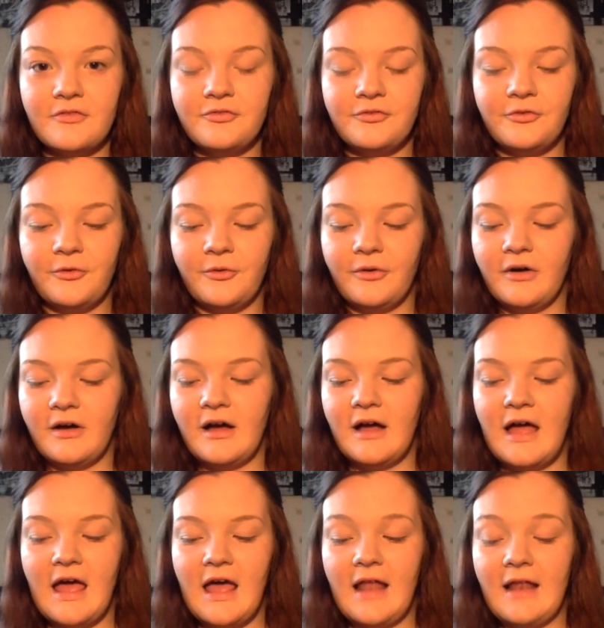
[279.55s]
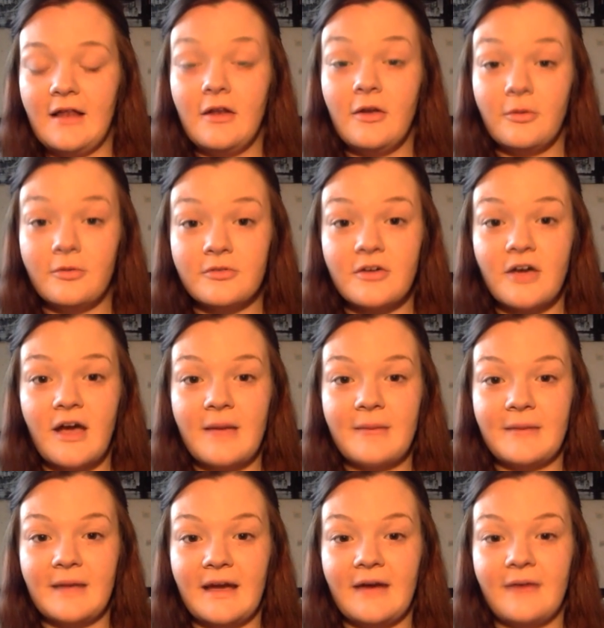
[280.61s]
for a long time
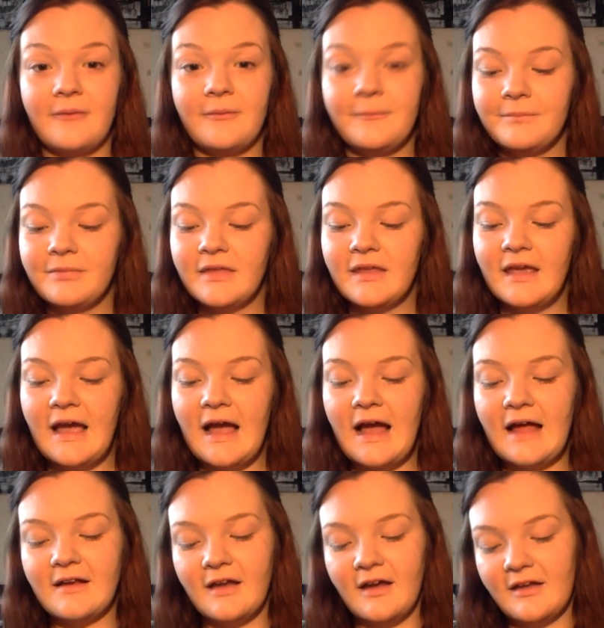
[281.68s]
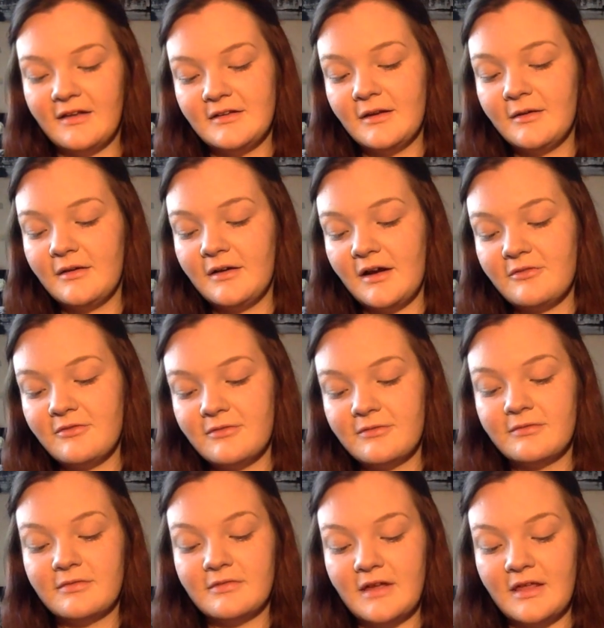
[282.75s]
now. And
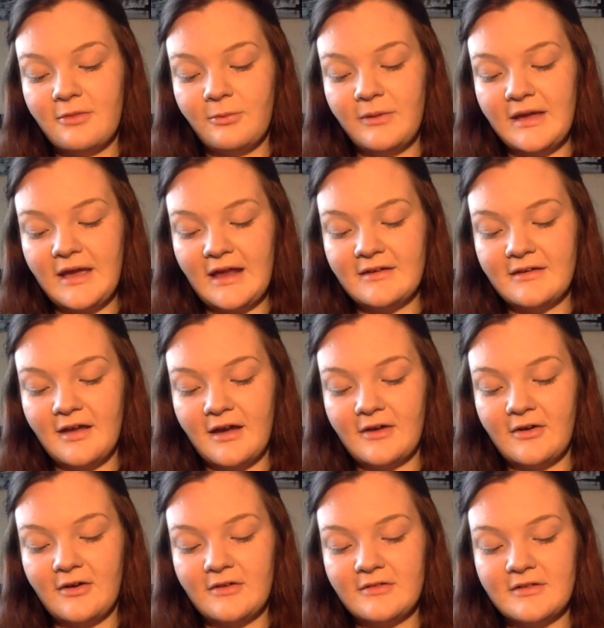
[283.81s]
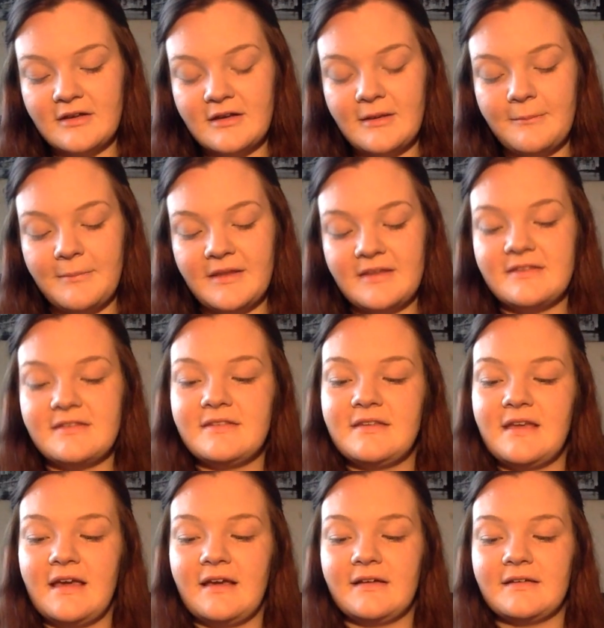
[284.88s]
at the weekend I got number
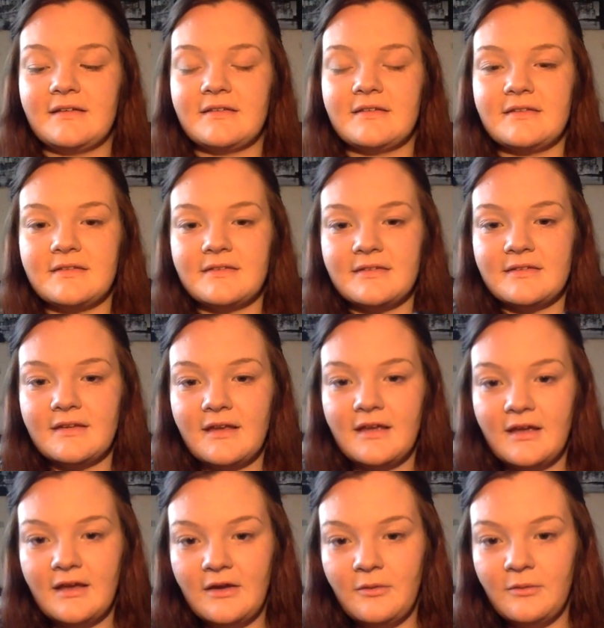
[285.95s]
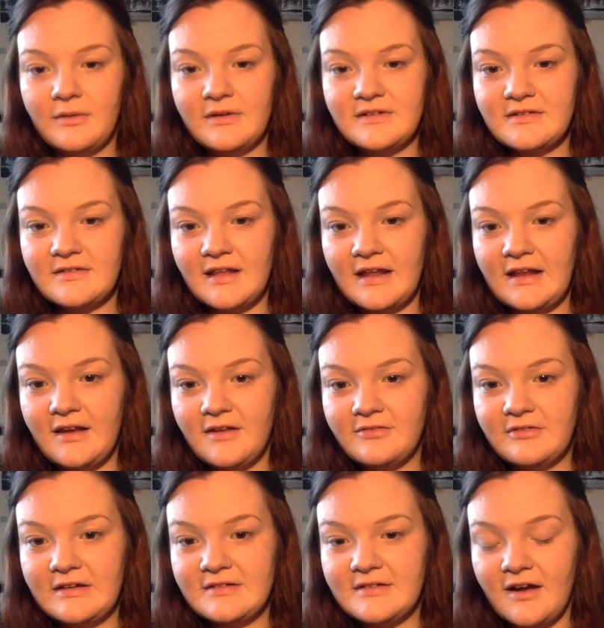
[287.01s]
6, which is a
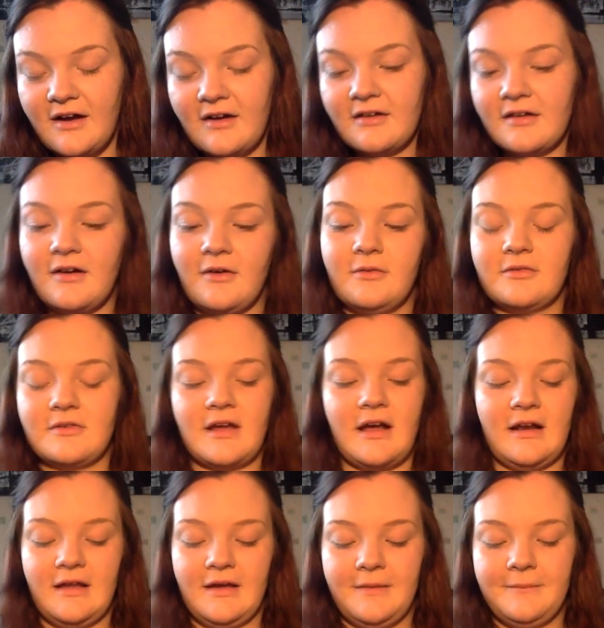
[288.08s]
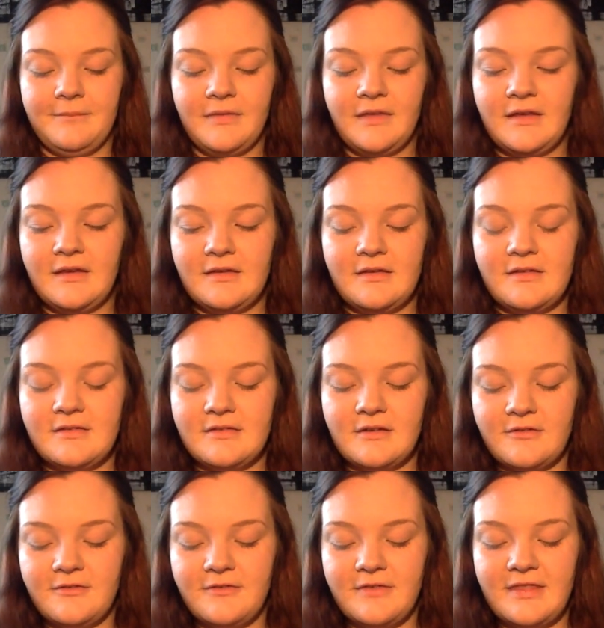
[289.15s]
lovely dark gold colour.
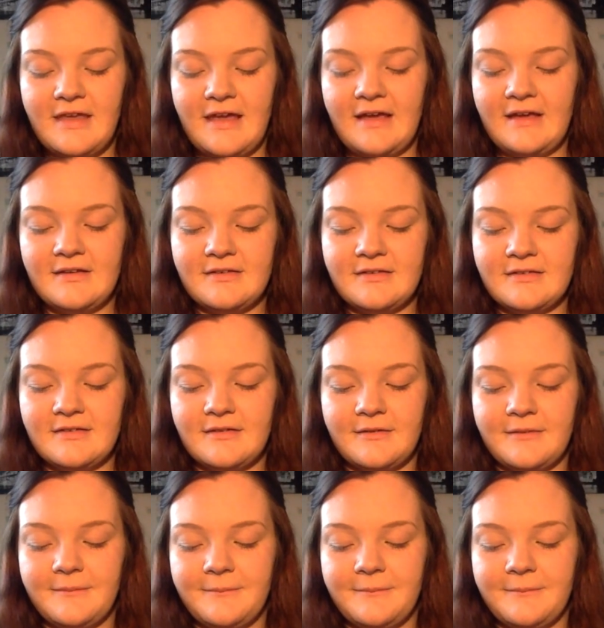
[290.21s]
So for this